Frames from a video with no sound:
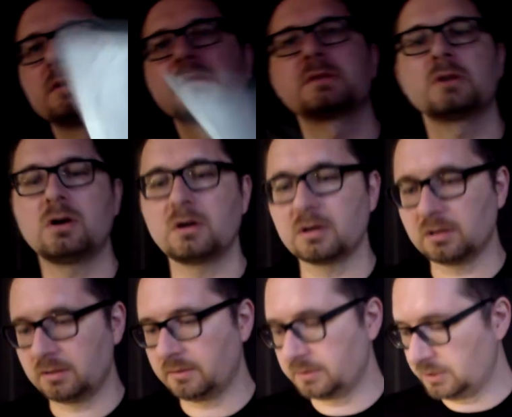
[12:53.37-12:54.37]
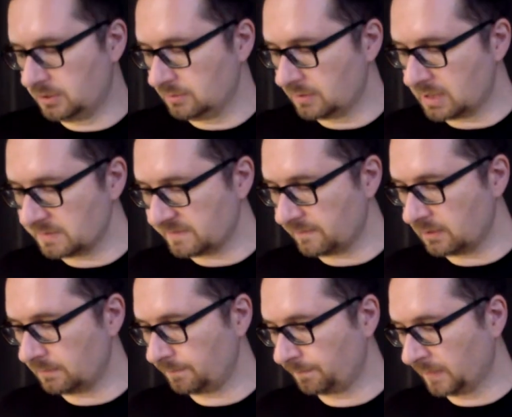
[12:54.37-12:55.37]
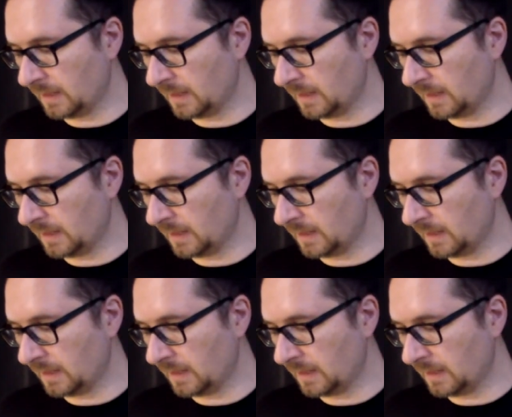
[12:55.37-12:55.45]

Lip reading: song, the tune comes from.